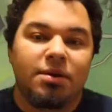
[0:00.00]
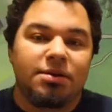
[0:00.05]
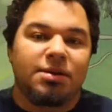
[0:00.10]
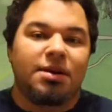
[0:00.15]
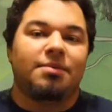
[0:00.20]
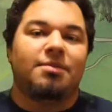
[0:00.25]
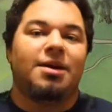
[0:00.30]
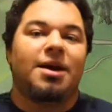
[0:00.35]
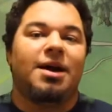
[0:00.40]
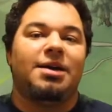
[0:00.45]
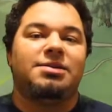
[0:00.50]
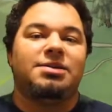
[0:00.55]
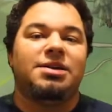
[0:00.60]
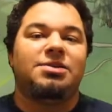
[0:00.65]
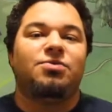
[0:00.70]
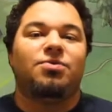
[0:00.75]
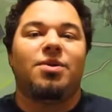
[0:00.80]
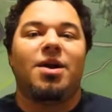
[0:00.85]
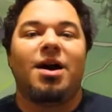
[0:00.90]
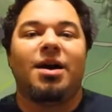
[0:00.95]
What's up, guys?
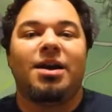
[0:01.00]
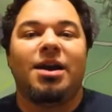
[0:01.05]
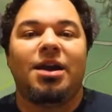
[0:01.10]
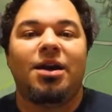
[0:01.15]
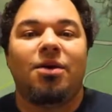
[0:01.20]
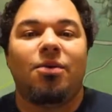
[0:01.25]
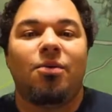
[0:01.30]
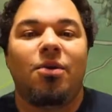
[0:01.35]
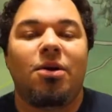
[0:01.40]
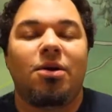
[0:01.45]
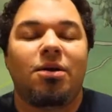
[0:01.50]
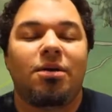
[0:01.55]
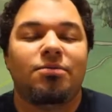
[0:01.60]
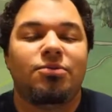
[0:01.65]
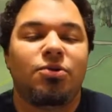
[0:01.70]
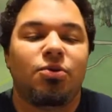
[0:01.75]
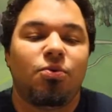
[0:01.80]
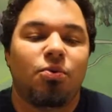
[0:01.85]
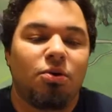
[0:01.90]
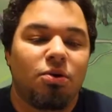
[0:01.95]
It's Rock here. Welcome
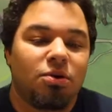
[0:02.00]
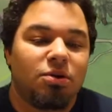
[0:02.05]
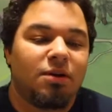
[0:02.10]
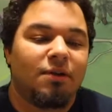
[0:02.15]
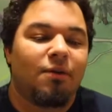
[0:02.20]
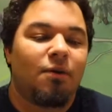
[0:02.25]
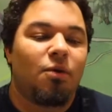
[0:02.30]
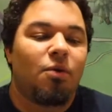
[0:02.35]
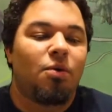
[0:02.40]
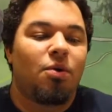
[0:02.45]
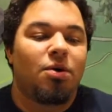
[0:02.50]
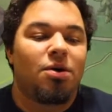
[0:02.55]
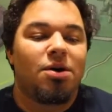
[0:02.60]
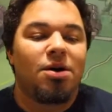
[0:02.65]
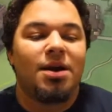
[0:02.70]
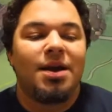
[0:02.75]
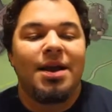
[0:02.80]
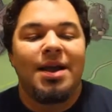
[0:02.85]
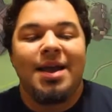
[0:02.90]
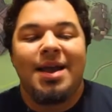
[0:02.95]
to World of
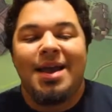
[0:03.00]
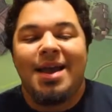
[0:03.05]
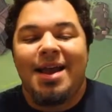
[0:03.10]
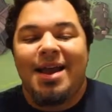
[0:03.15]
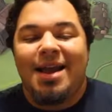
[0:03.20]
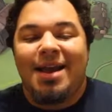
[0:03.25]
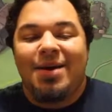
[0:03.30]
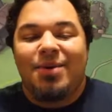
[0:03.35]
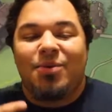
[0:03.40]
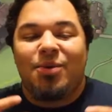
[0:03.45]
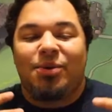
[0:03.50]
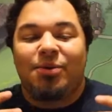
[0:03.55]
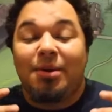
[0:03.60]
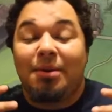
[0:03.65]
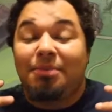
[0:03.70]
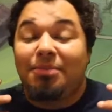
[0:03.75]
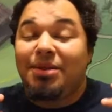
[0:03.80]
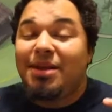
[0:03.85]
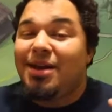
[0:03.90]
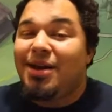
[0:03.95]
Horror, where we
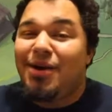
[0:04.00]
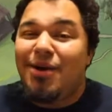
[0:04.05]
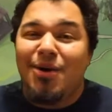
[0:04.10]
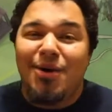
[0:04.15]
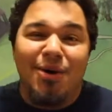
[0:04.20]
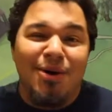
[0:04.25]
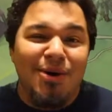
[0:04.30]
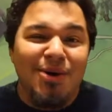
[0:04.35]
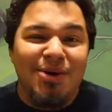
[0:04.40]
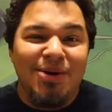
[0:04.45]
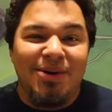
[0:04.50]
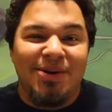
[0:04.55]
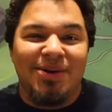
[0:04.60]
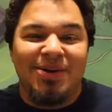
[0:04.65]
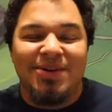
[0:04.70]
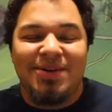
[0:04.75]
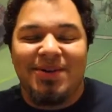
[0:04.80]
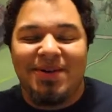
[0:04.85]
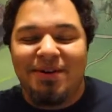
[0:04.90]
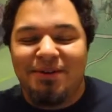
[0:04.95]
play all
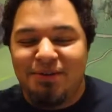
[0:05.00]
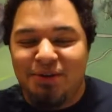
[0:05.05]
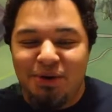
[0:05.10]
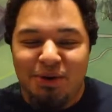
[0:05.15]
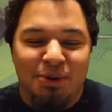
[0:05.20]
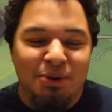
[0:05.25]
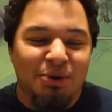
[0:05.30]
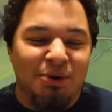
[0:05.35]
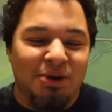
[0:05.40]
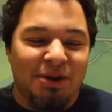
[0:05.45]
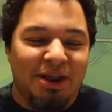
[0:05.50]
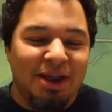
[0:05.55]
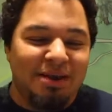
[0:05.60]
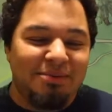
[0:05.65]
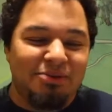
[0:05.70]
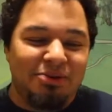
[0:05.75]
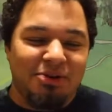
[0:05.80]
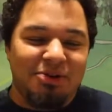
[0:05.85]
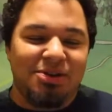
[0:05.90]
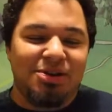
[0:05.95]
of the horror
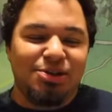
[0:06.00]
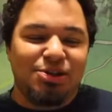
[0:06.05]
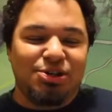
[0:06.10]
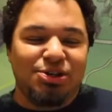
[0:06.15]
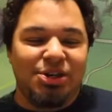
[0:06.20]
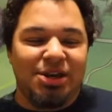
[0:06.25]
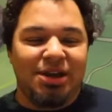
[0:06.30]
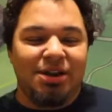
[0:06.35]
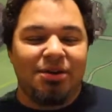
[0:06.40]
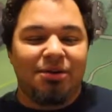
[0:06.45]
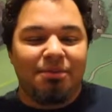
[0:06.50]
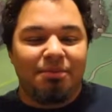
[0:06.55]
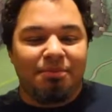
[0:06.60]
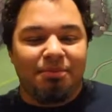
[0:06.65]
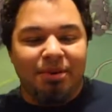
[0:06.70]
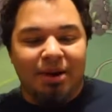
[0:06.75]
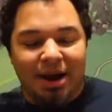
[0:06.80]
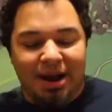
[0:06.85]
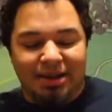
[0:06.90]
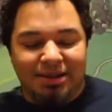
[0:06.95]
games on this channel.
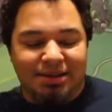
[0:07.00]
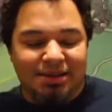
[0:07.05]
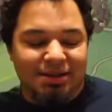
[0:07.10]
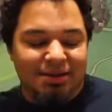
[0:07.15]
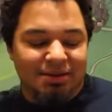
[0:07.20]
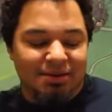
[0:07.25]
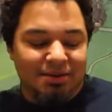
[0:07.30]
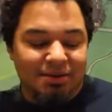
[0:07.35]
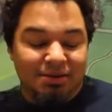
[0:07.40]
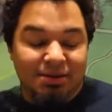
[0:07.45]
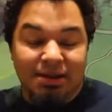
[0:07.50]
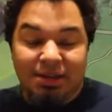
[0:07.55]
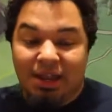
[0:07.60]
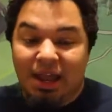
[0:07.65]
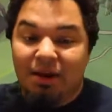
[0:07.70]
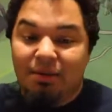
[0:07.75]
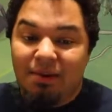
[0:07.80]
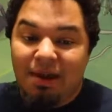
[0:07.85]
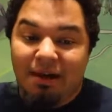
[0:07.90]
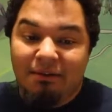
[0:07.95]
But
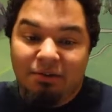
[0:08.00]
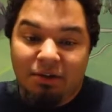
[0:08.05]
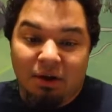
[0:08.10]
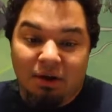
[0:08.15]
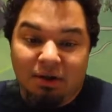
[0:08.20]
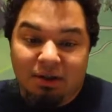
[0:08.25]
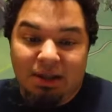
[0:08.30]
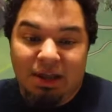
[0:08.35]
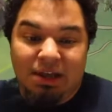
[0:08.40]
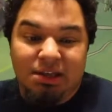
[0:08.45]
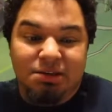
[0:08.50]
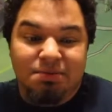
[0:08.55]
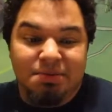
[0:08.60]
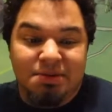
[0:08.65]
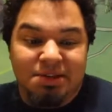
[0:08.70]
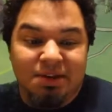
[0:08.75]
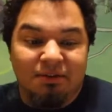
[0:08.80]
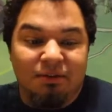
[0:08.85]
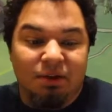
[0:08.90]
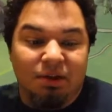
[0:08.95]
today we have Dark Days
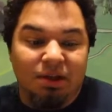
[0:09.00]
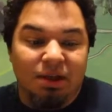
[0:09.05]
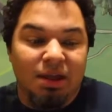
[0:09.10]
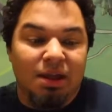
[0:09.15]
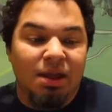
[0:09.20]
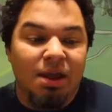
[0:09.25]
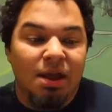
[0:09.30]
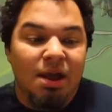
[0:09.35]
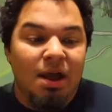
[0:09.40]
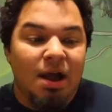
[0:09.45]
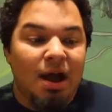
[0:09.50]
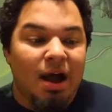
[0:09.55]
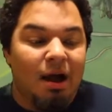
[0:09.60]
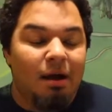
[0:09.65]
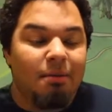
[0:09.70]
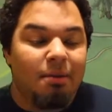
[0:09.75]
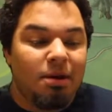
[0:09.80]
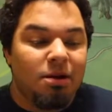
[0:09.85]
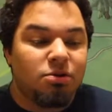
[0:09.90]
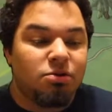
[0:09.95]
specifically.
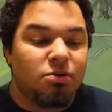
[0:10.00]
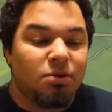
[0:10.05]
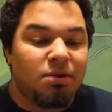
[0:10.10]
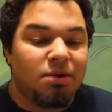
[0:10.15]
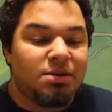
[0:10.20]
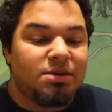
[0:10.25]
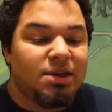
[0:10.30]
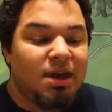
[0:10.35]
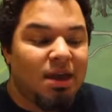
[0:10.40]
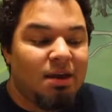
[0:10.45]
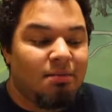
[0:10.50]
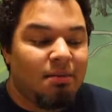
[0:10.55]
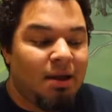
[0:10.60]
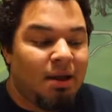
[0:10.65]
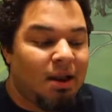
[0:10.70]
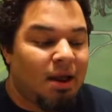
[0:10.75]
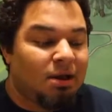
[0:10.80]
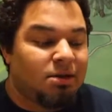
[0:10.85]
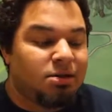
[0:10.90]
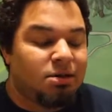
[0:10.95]
I've been enjoying this game.
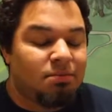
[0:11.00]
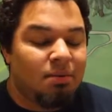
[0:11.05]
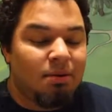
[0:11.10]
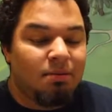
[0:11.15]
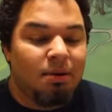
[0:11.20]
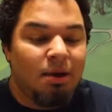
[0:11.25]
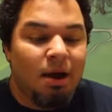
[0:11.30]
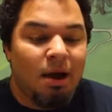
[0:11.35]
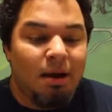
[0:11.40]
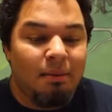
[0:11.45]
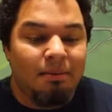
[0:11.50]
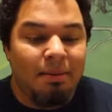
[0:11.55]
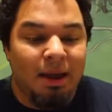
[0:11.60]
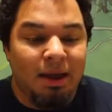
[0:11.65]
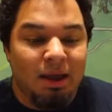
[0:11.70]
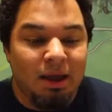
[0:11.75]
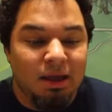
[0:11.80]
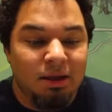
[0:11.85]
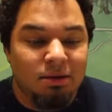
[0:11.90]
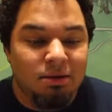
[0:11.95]
It actually made me hop
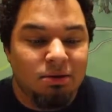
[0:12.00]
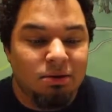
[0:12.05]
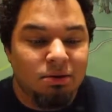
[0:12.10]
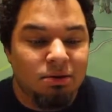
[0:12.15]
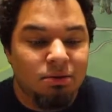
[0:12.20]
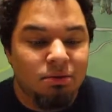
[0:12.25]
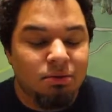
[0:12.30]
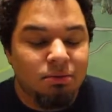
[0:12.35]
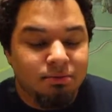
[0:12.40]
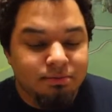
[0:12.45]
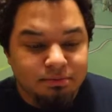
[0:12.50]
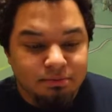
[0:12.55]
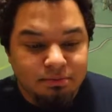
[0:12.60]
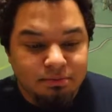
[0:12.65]
back into